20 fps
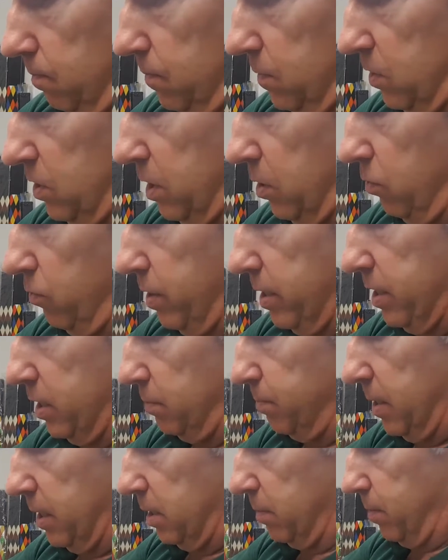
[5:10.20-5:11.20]
So already it's
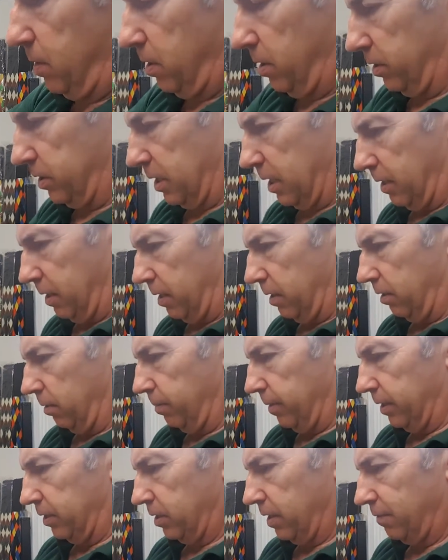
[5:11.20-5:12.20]
making my eyes go a little
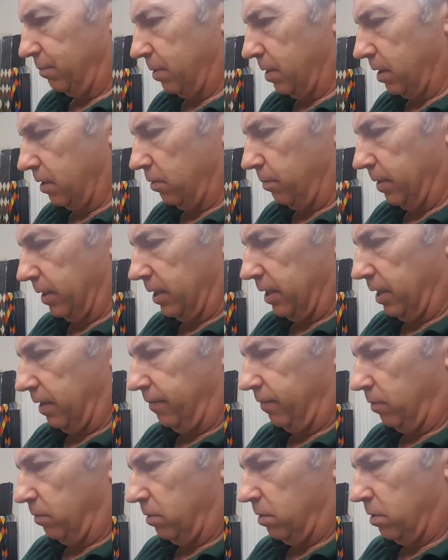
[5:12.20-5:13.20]
bit, so you have to be a little bit
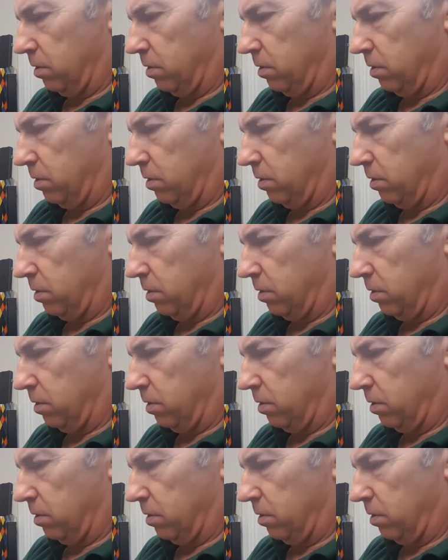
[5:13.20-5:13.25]
careful.